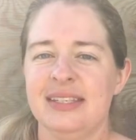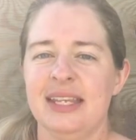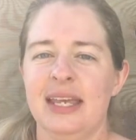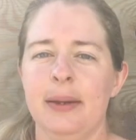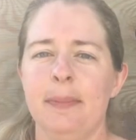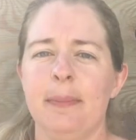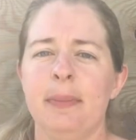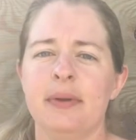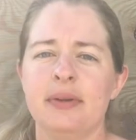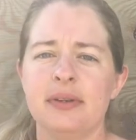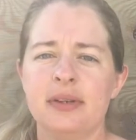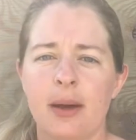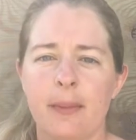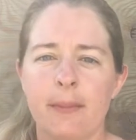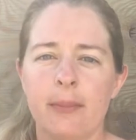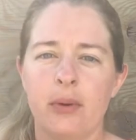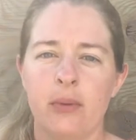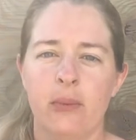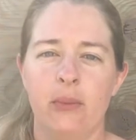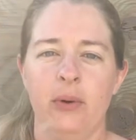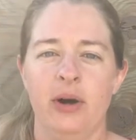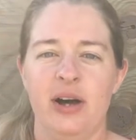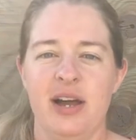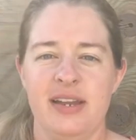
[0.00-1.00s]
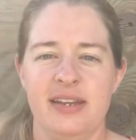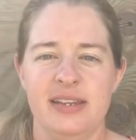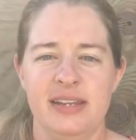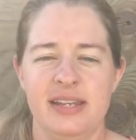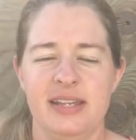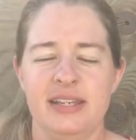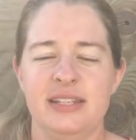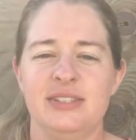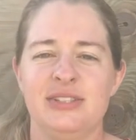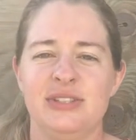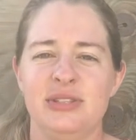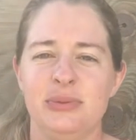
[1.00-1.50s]
tip number 1
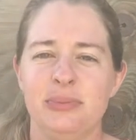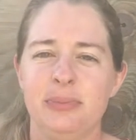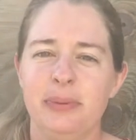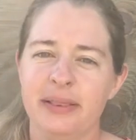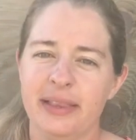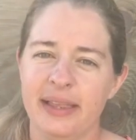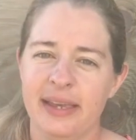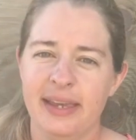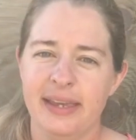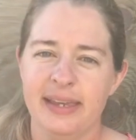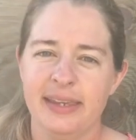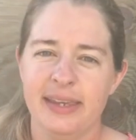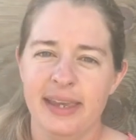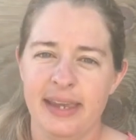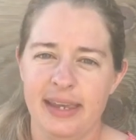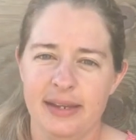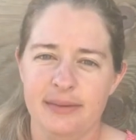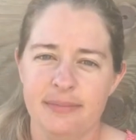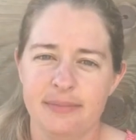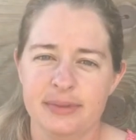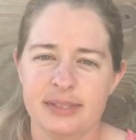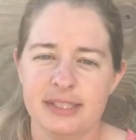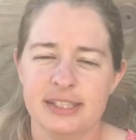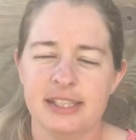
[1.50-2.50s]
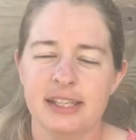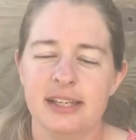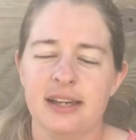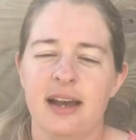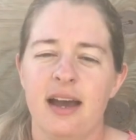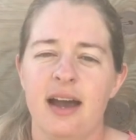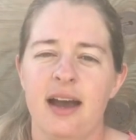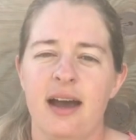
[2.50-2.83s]
is to play games.